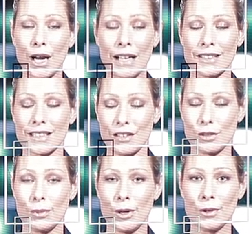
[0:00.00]
practice
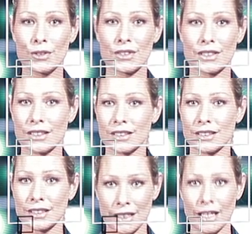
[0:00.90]
every pose and
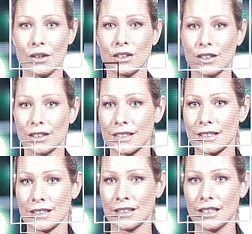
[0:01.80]
see how it
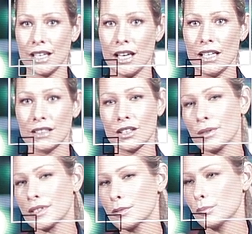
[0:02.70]
looks and It's
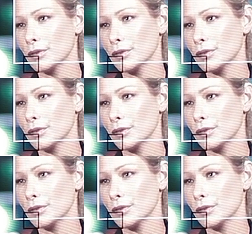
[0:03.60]
always